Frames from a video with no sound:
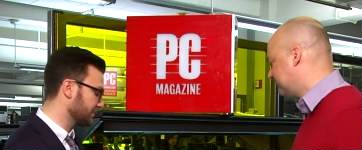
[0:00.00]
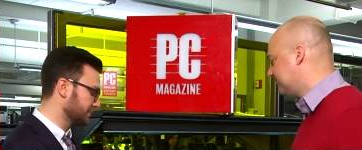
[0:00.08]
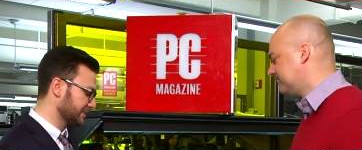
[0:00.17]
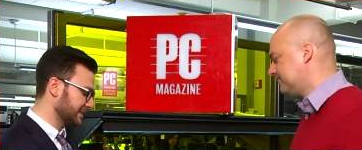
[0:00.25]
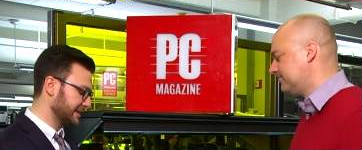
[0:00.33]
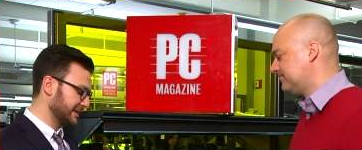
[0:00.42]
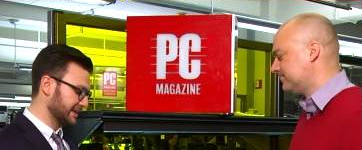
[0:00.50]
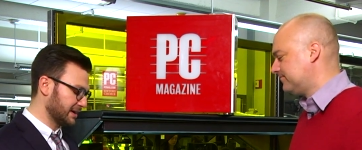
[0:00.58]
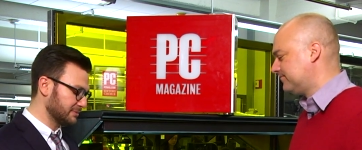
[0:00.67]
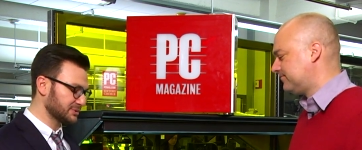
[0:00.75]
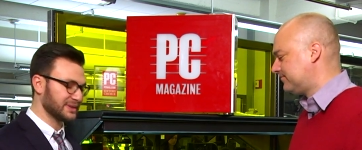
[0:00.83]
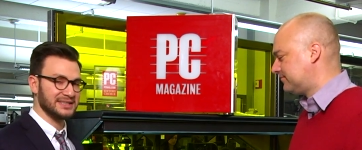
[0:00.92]
Speaker 1: cool thing, it
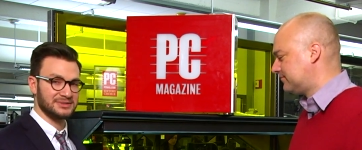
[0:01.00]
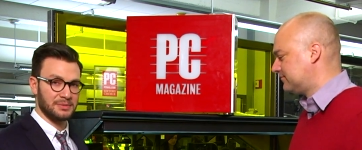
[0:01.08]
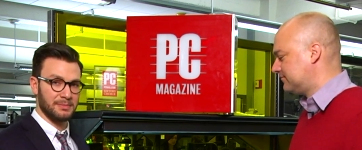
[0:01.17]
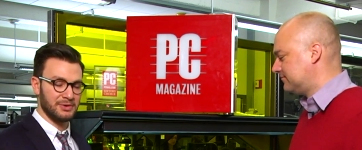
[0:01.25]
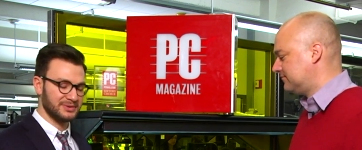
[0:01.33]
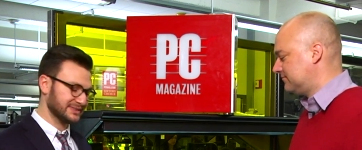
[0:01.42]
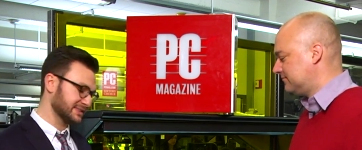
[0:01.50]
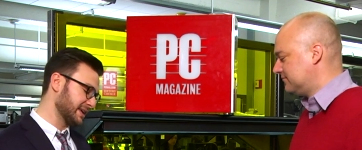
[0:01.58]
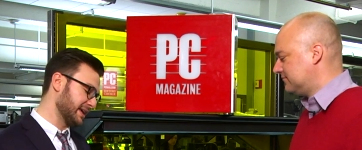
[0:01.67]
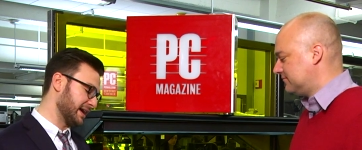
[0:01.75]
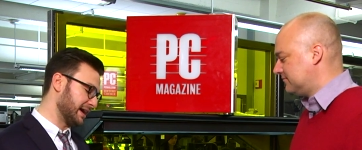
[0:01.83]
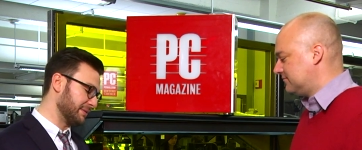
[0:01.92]
comes with these remotes.
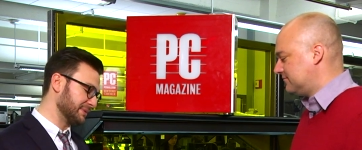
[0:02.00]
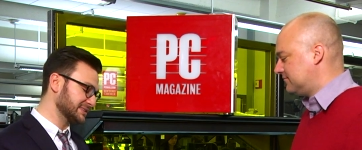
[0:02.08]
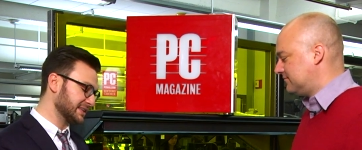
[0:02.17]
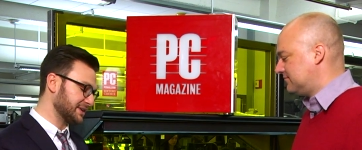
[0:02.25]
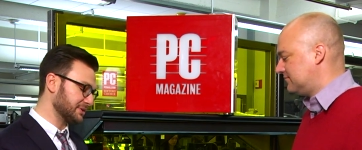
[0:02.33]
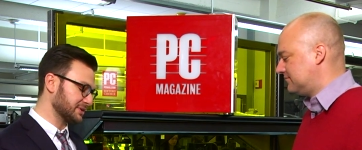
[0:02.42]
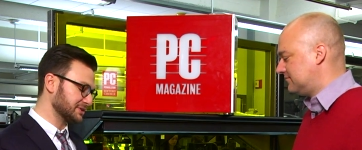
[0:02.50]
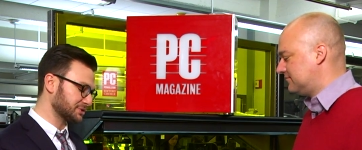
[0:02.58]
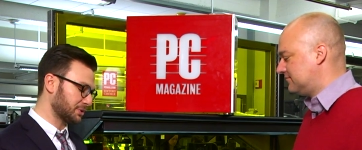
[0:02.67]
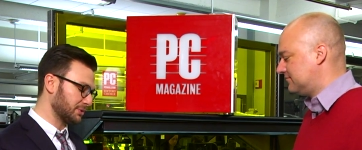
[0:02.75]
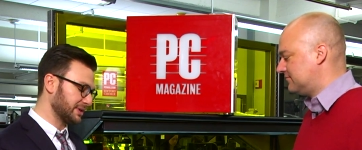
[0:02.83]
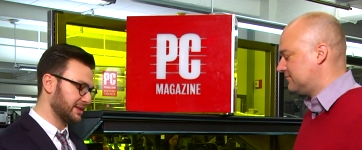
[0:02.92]
Um, these let you
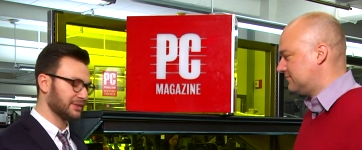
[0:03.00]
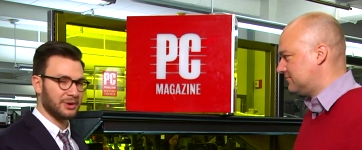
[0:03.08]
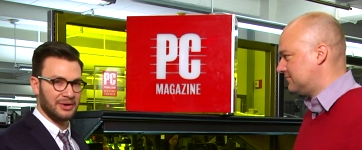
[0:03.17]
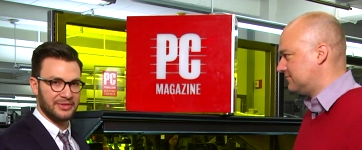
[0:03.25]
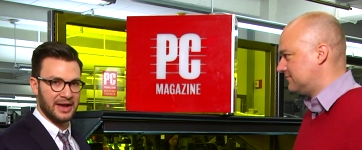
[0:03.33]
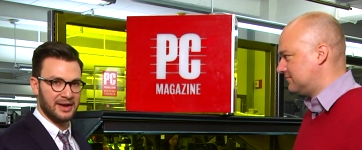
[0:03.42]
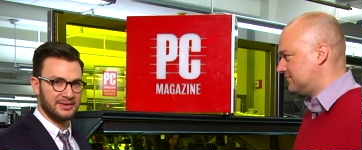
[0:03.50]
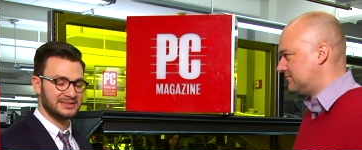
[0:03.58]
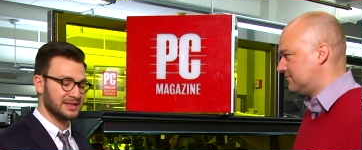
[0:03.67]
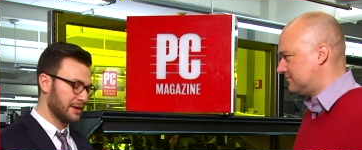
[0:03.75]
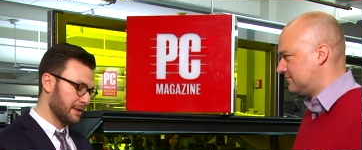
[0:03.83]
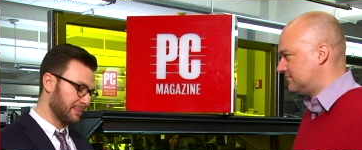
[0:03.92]
control it throughout the
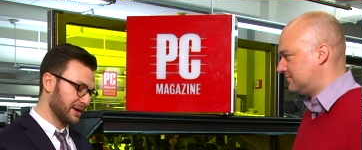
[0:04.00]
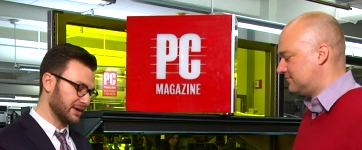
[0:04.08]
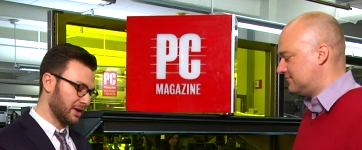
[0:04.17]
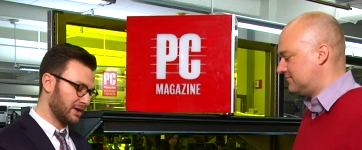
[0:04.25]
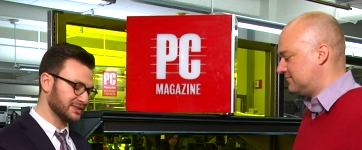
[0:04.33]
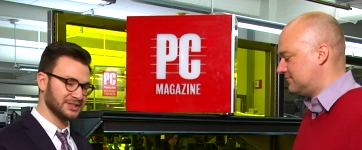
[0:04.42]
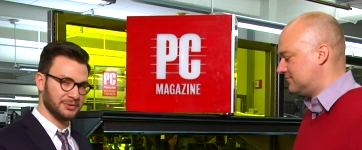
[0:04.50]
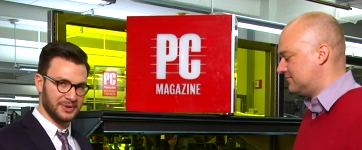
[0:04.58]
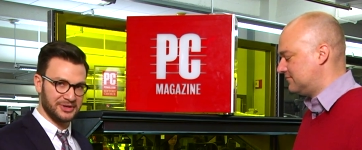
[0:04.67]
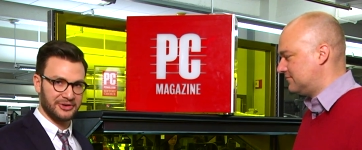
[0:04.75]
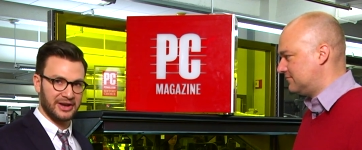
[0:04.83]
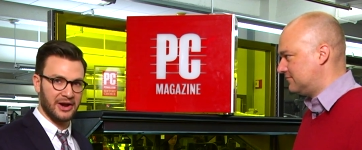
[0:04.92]
house. But it also,
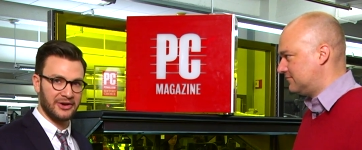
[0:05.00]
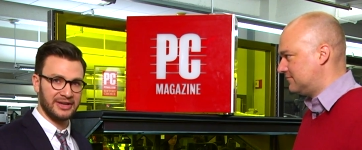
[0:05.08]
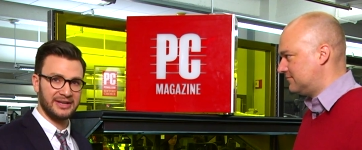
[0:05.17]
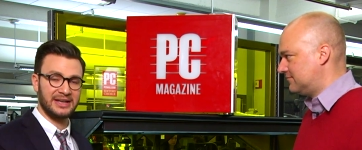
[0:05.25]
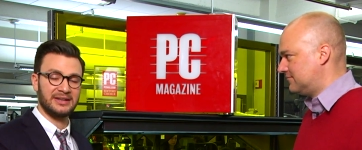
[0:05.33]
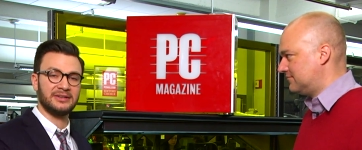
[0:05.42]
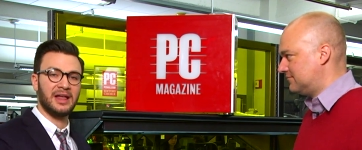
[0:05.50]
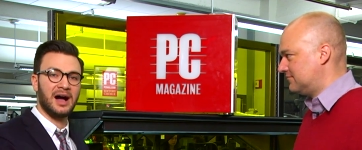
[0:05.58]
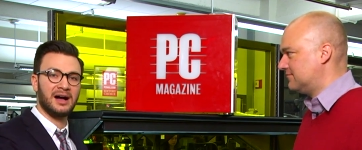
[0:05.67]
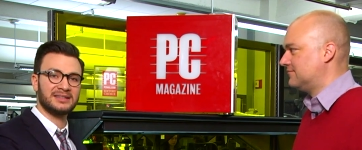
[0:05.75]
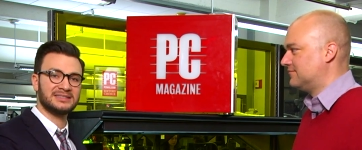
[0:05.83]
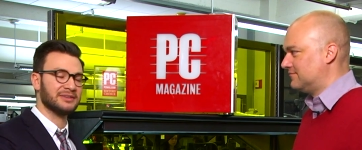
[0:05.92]
when you're carrying it, it
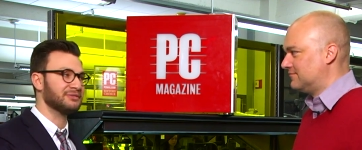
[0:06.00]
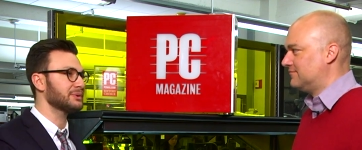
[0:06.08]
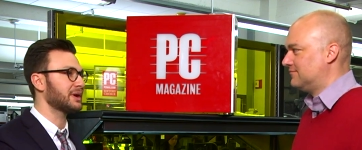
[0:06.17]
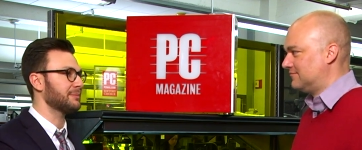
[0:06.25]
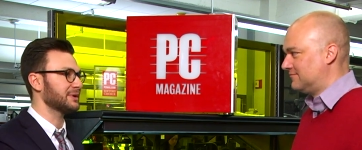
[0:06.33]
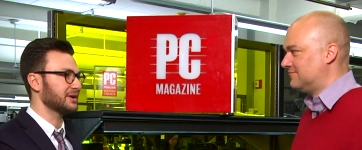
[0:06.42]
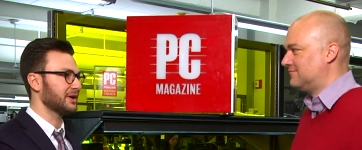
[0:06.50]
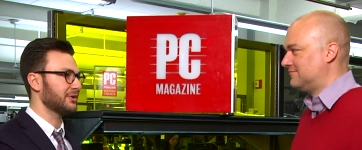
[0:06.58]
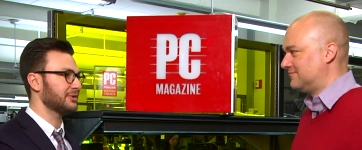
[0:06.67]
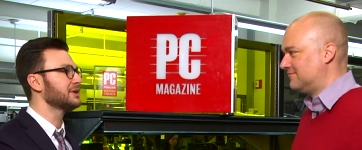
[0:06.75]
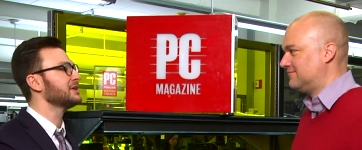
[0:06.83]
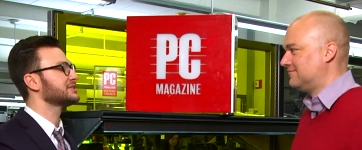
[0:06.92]
logs if you come and
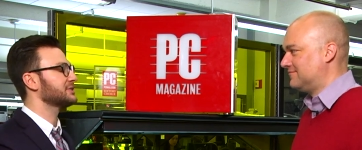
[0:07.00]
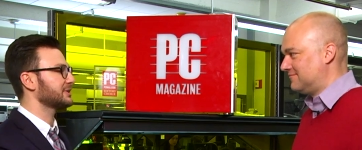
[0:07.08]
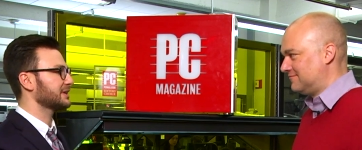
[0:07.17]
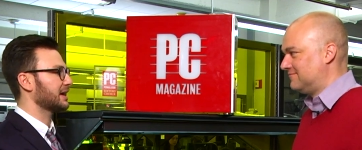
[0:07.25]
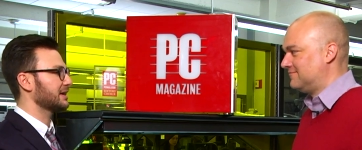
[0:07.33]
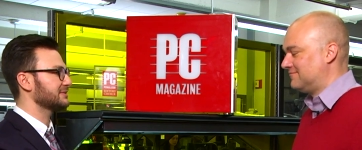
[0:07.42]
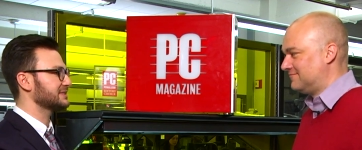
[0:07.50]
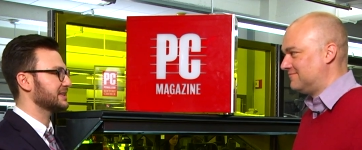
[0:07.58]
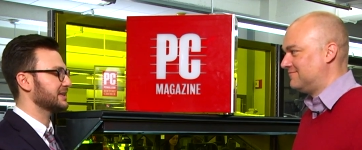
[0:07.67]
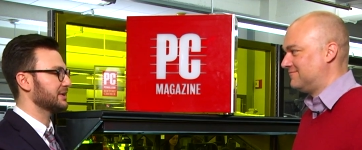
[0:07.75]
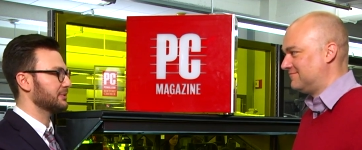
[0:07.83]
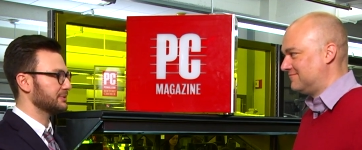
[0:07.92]
go, so you can kind of see,
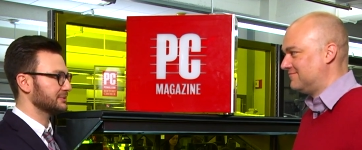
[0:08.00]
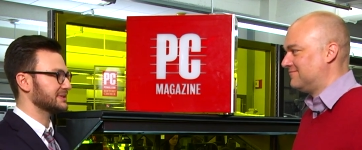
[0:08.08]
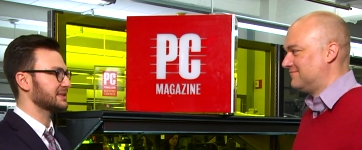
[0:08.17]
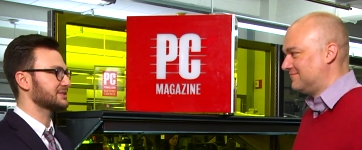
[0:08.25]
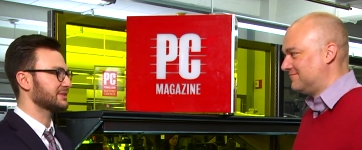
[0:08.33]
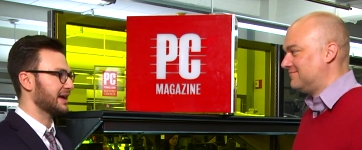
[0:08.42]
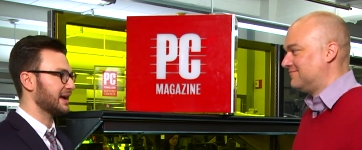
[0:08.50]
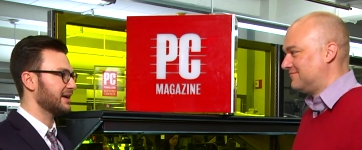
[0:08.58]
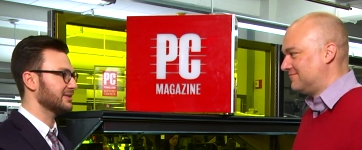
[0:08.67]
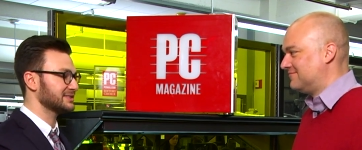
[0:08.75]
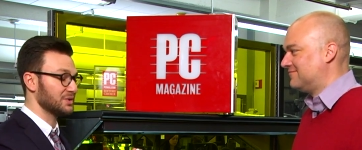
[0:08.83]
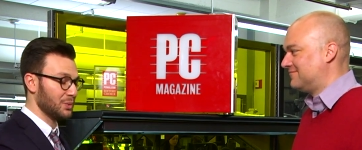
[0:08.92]
you know, who's entered the
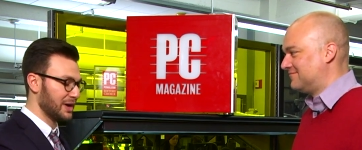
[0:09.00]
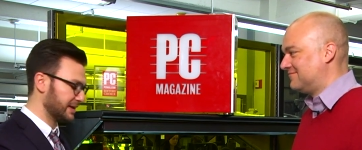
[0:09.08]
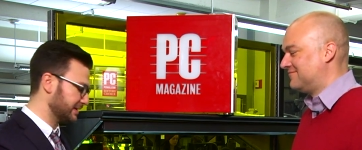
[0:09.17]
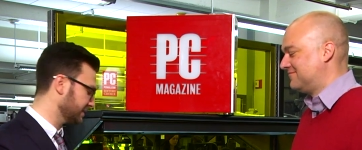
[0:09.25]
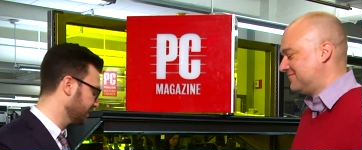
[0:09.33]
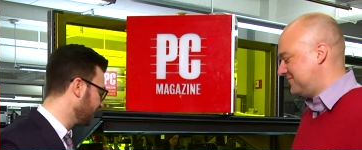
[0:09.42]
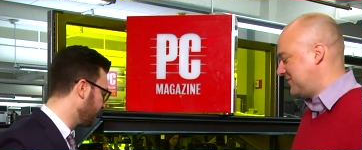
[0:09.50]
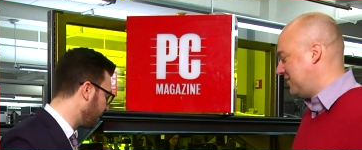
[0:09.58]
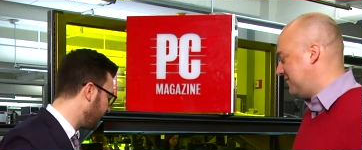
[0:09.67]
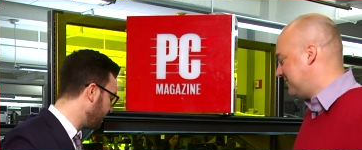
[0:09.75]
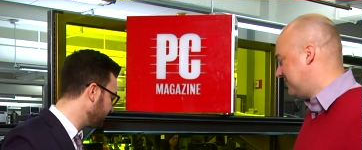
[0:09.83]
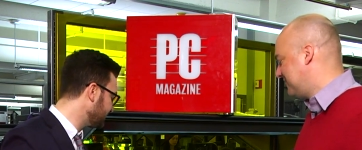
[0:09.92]
house and when. Yeah.
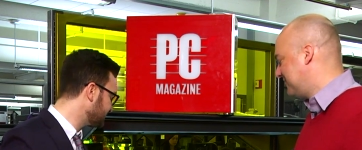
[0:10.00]
Um,